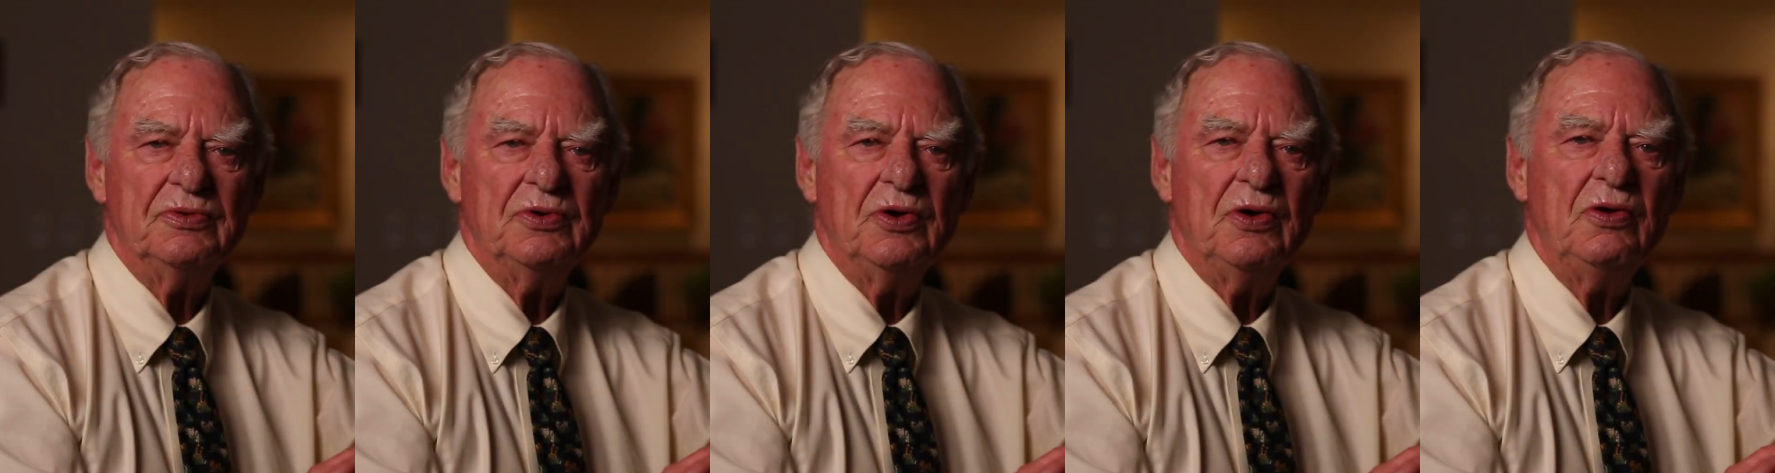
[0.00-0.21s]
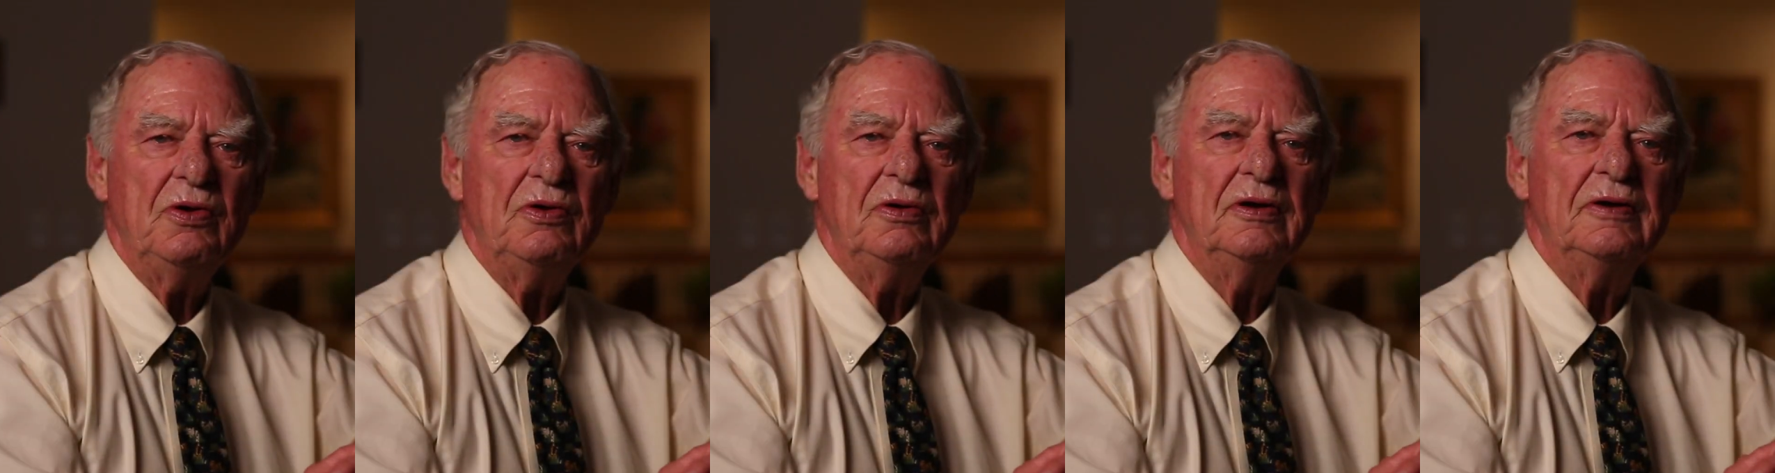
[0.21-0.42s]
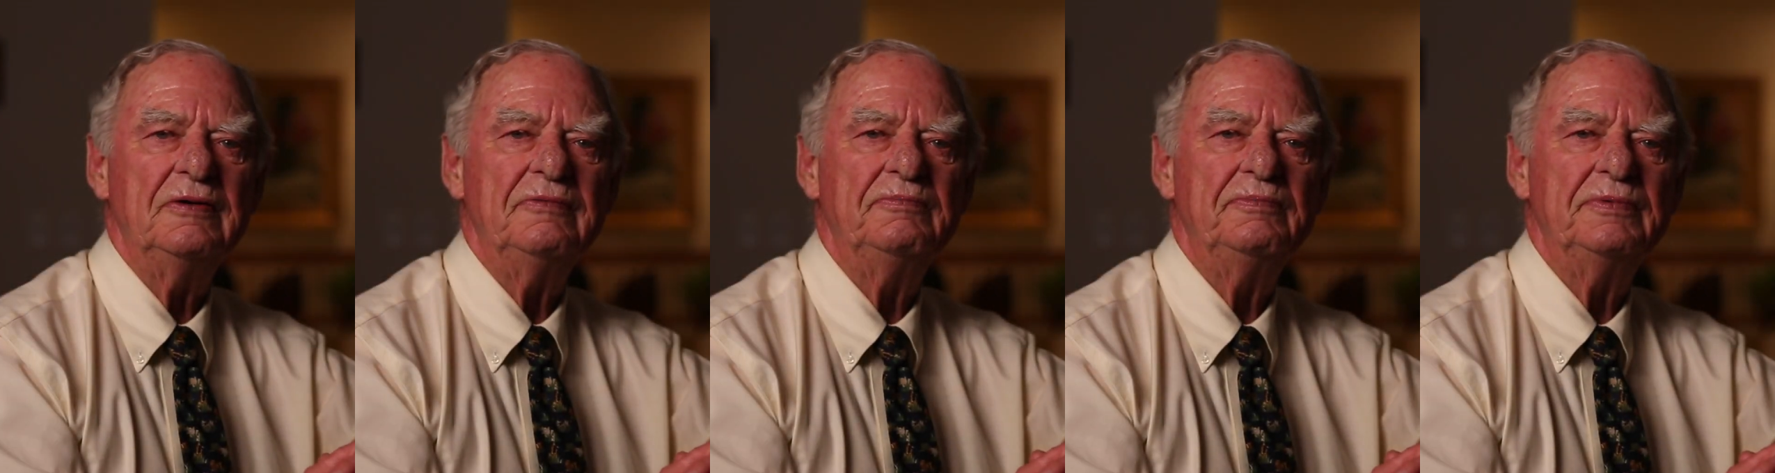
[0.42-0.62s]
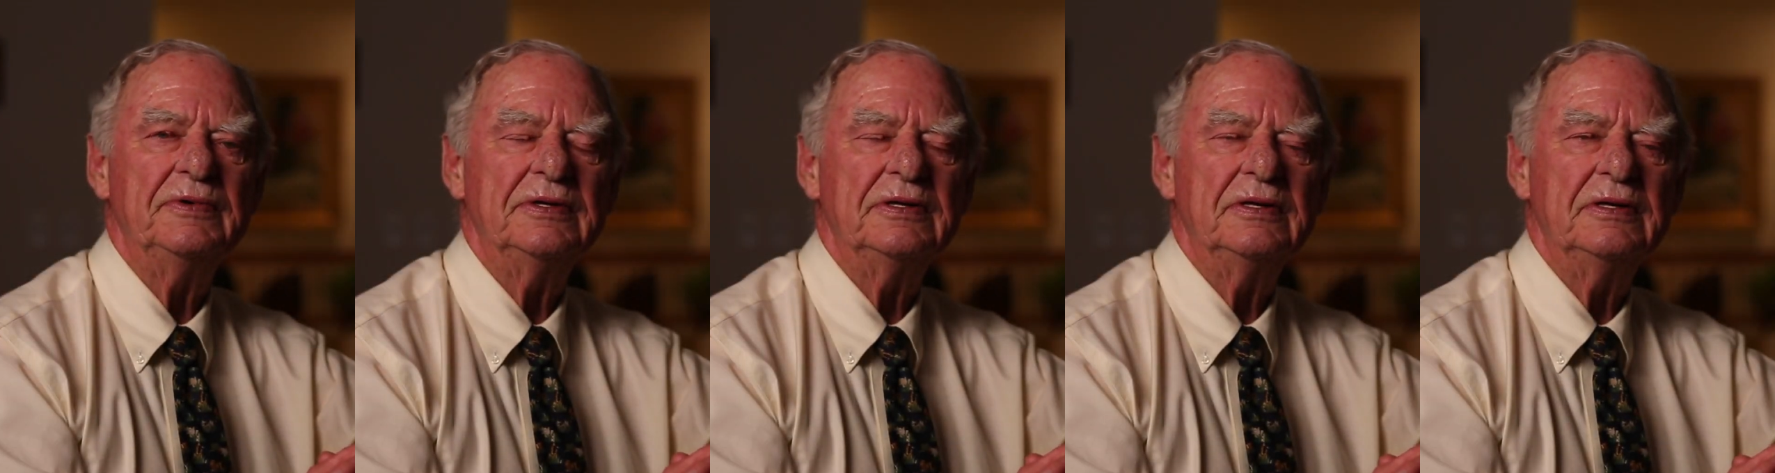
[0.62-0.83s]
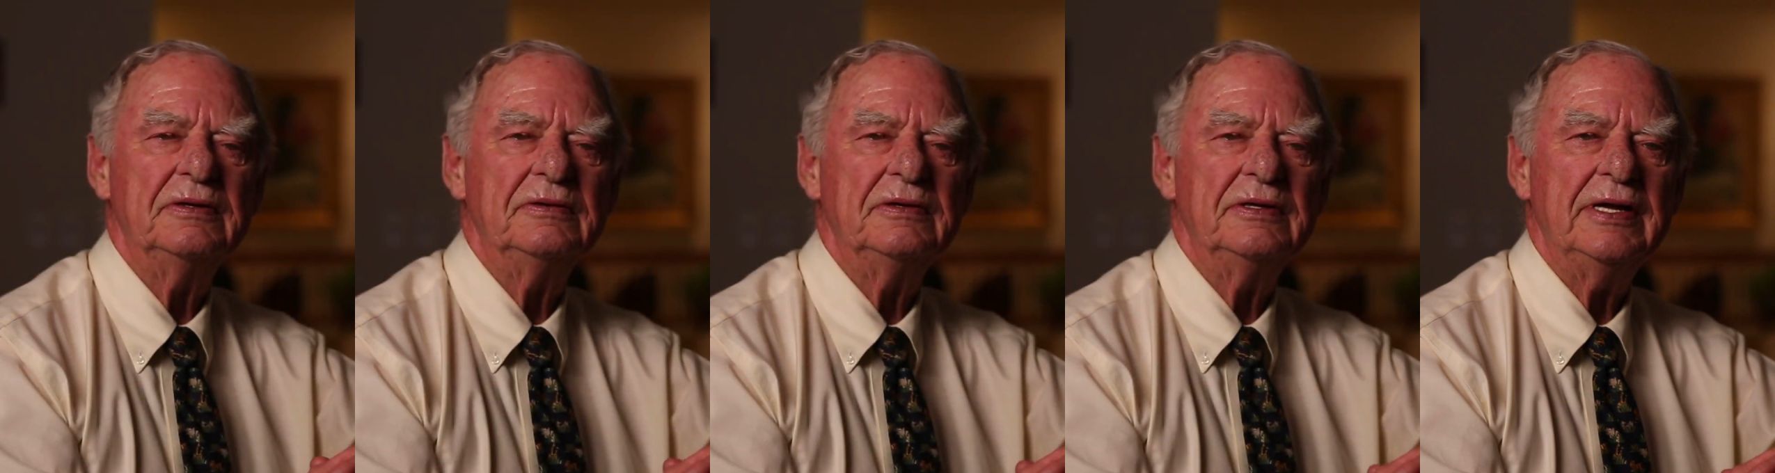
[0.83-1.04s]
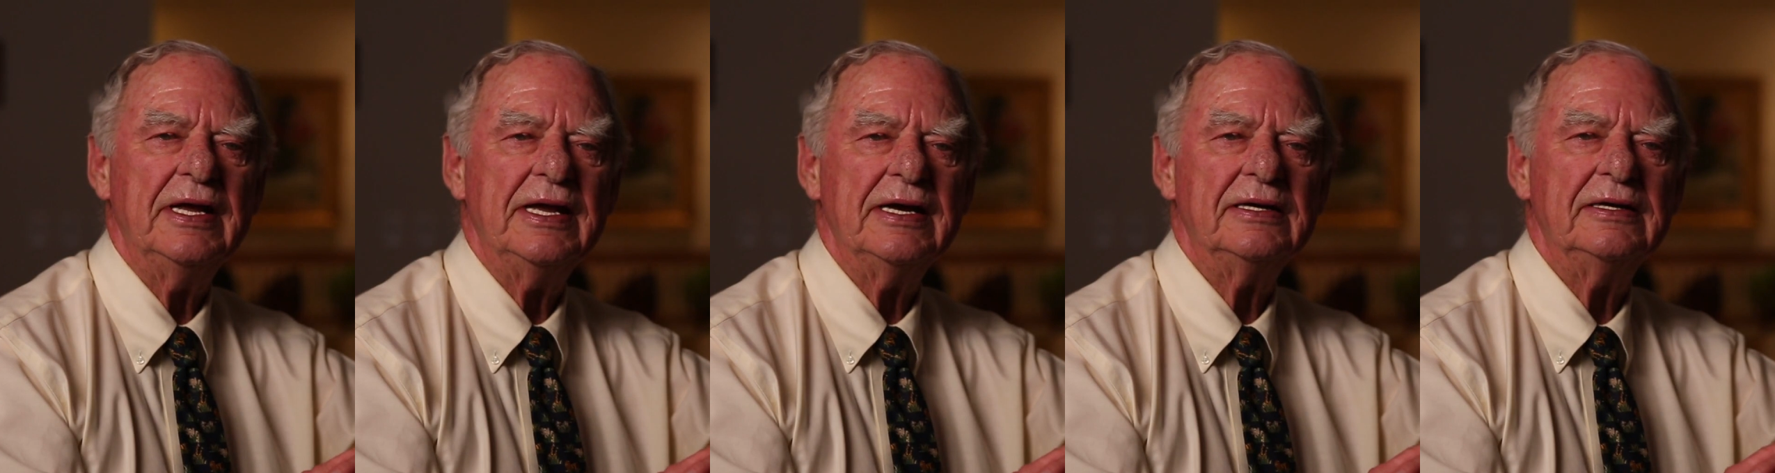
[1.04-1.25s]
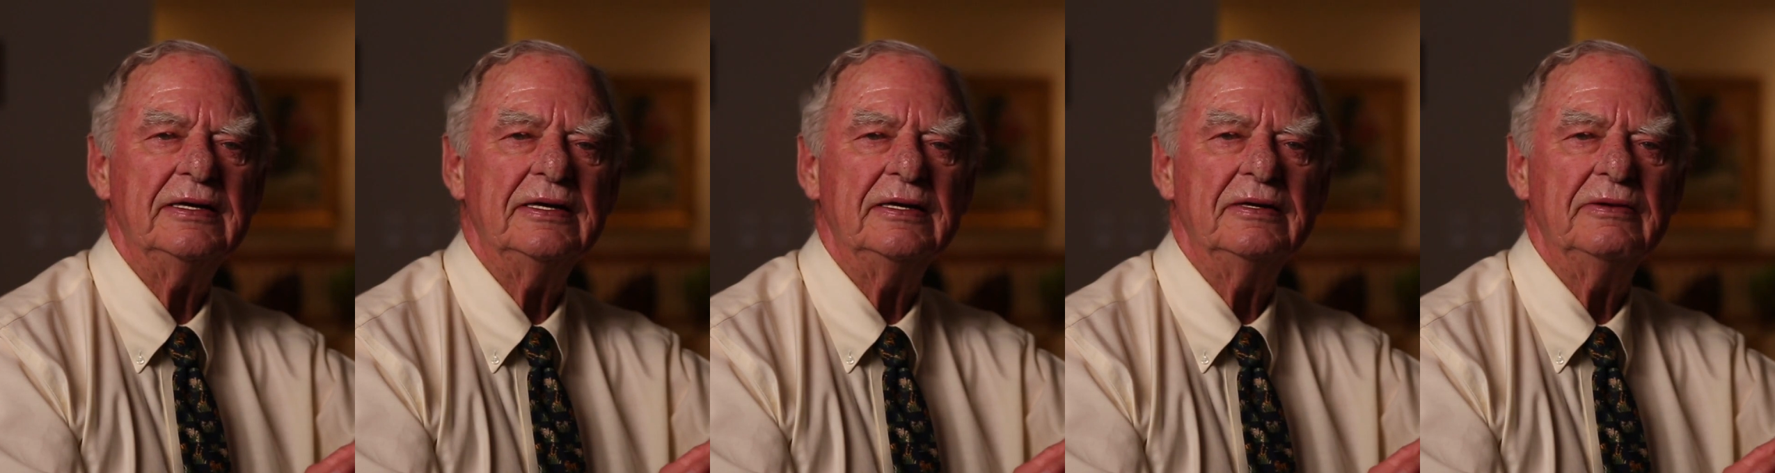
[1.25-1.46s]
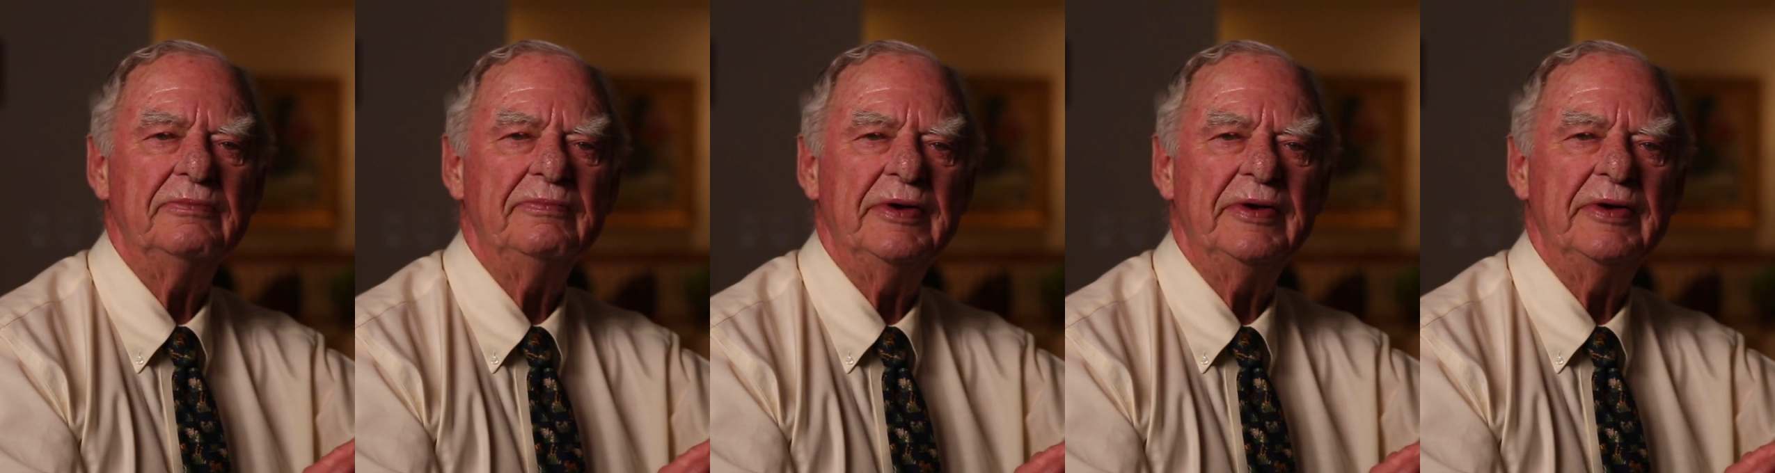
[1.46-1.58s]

role of protecting